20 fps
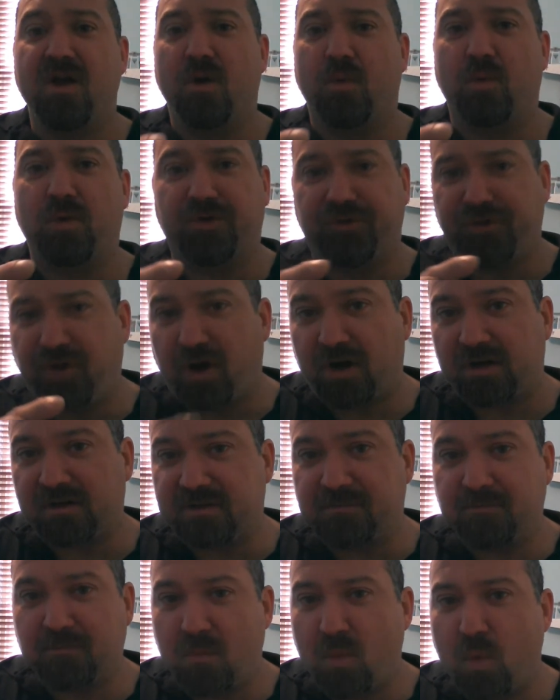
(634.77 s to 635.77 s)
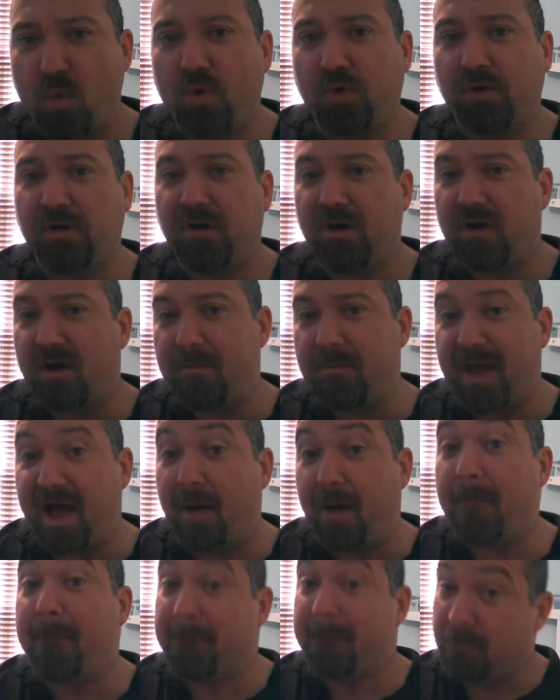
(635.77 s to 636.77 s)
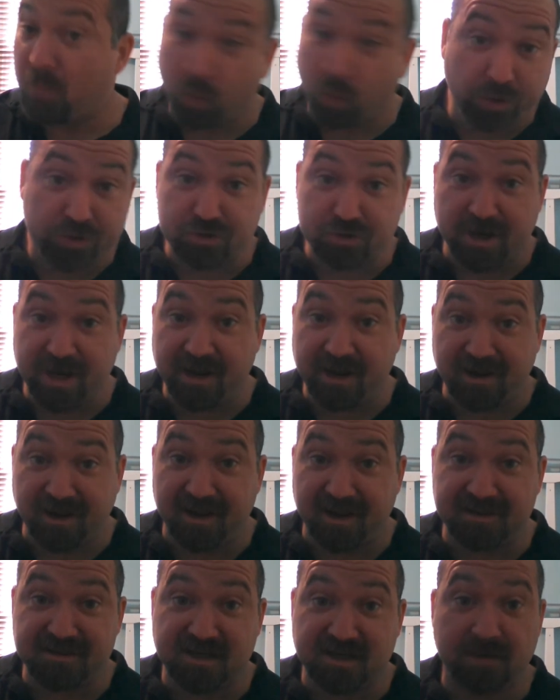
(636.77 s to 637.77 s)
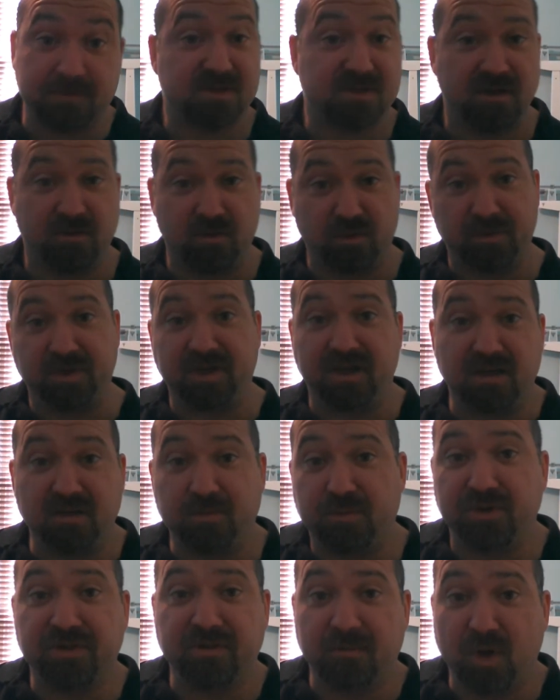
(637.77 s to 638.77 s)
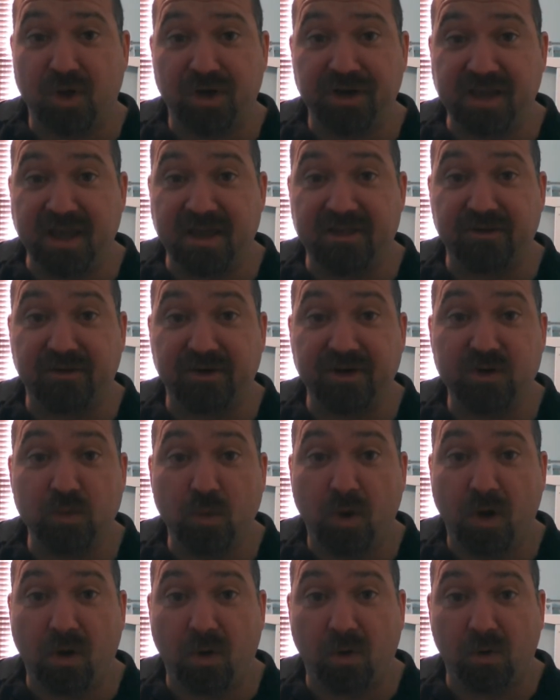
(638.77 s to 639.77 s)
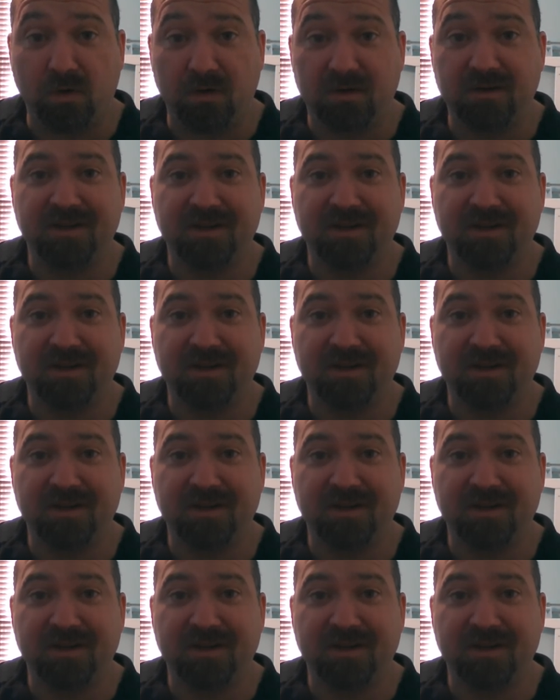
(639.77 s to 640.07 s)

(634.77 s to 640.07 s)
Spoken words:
We'll talk more about more training concepts, and we'll begin to put them all together into a whole